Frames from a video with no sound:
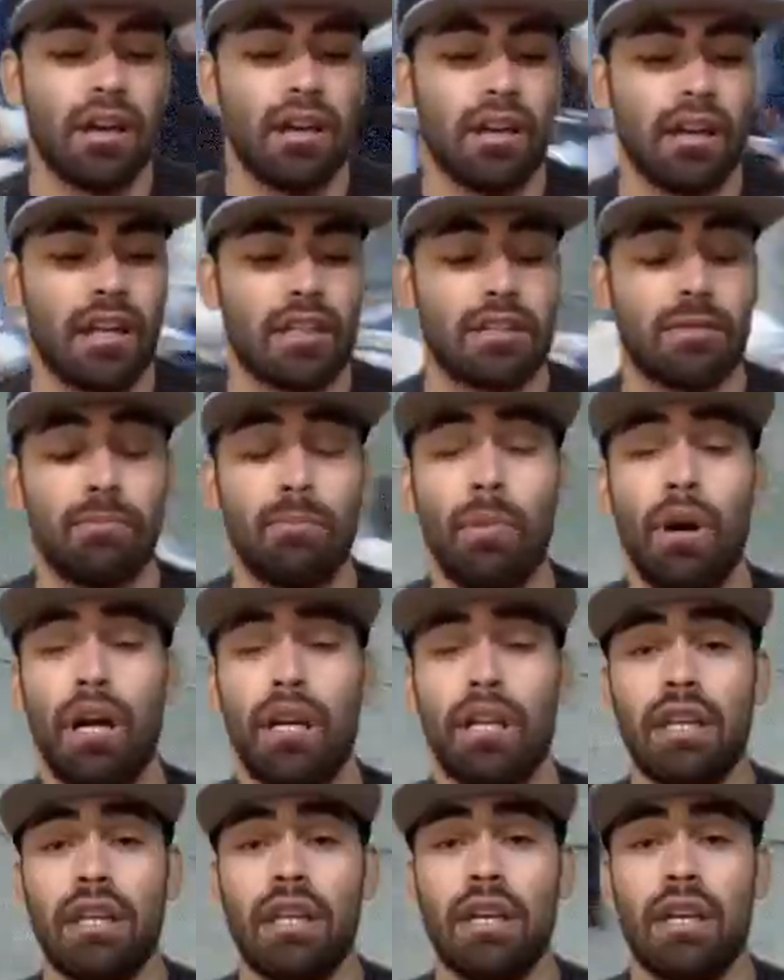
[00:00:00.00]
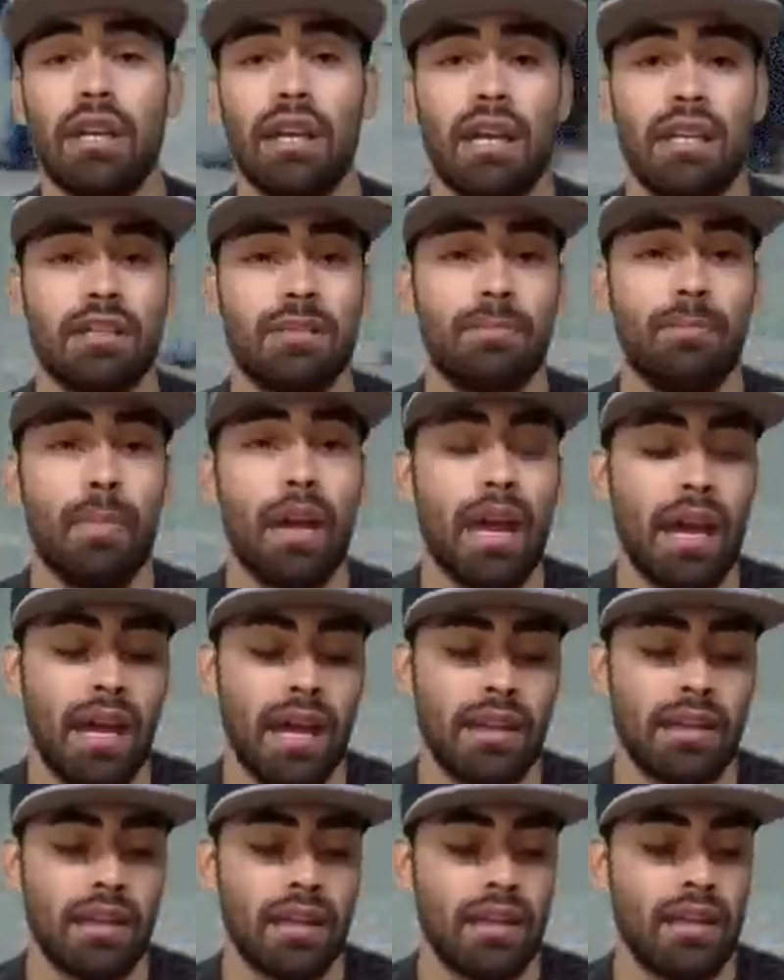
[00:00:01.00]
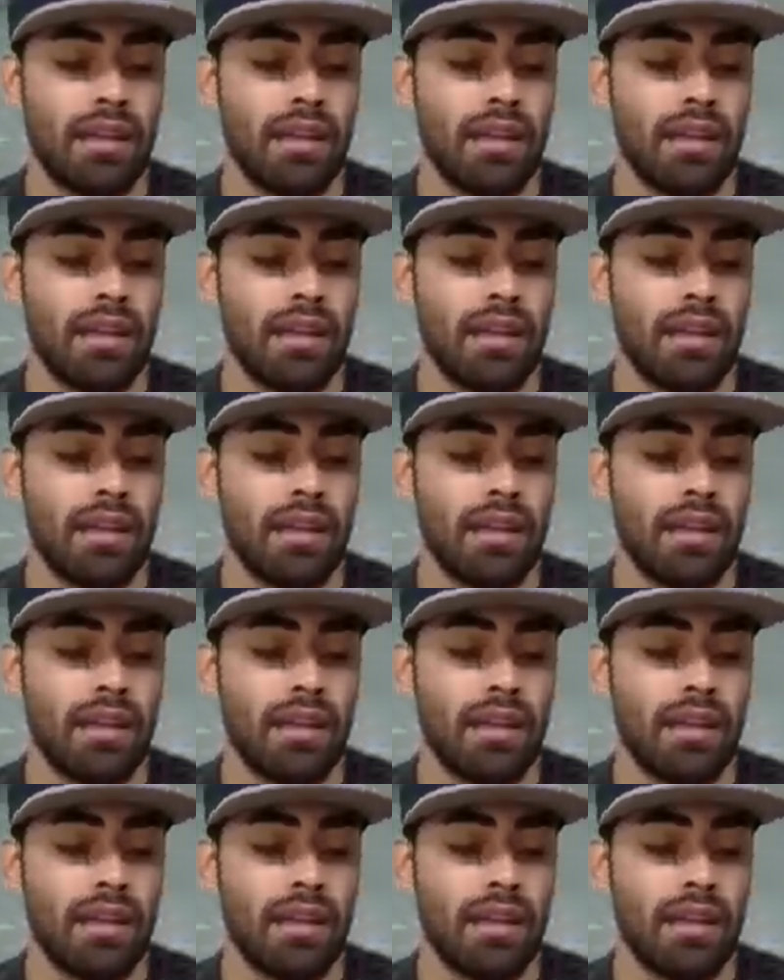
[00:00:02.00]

That's money against man,